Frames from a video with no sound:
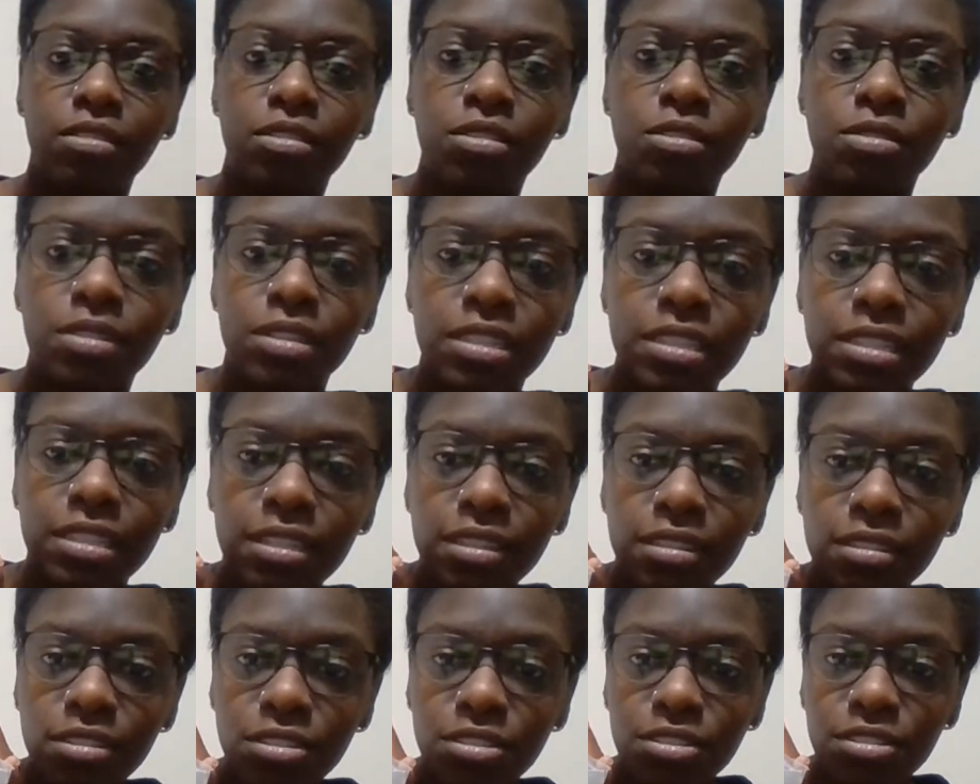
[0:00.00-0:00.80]
you can see
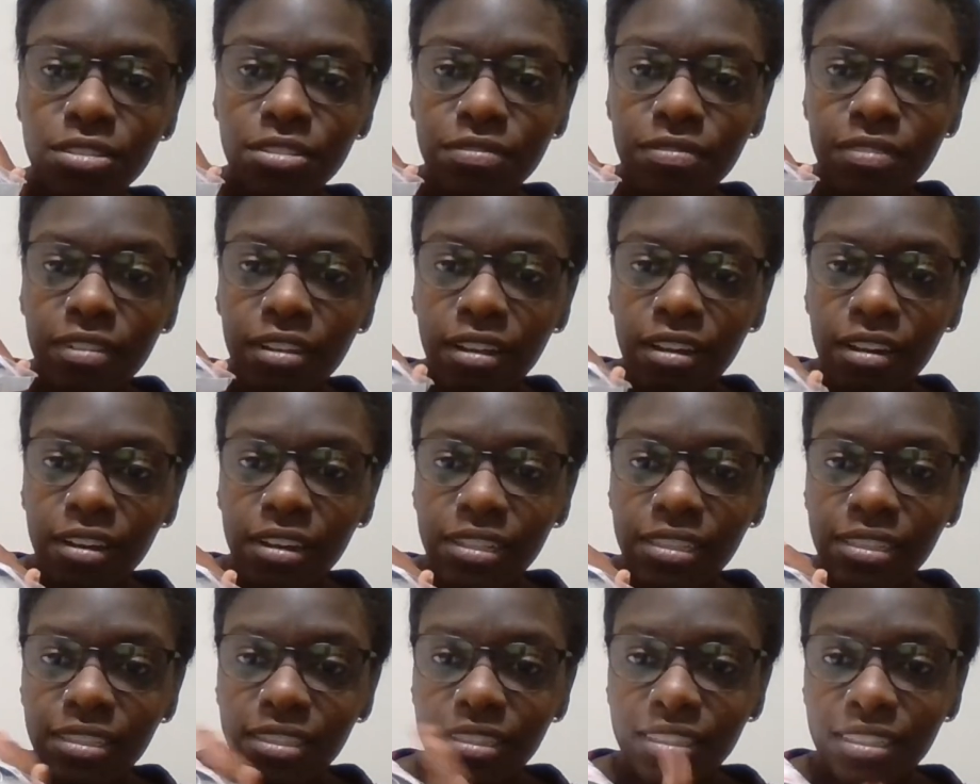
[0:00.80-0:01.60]
that there's
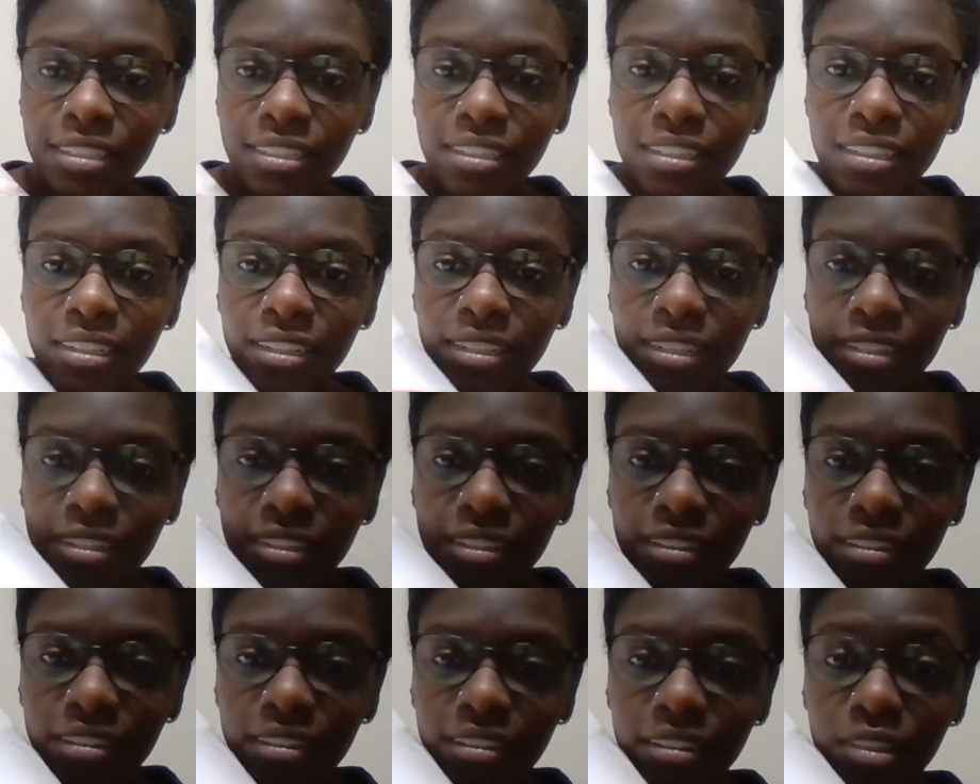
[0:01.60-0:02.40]
floss.
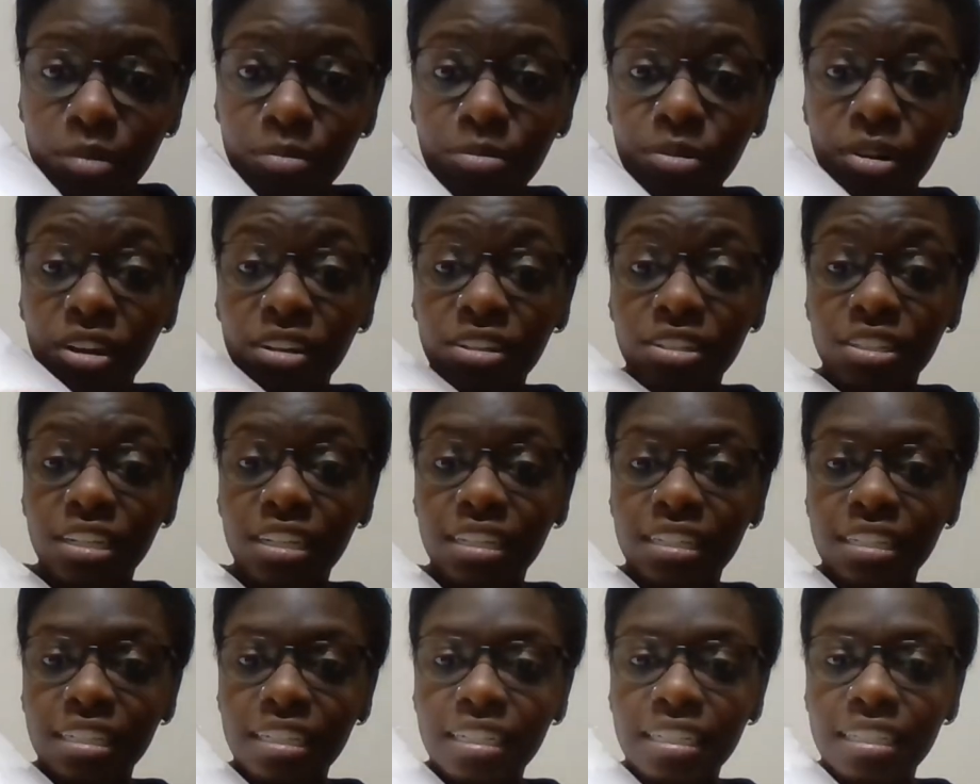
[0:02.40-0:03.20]
The project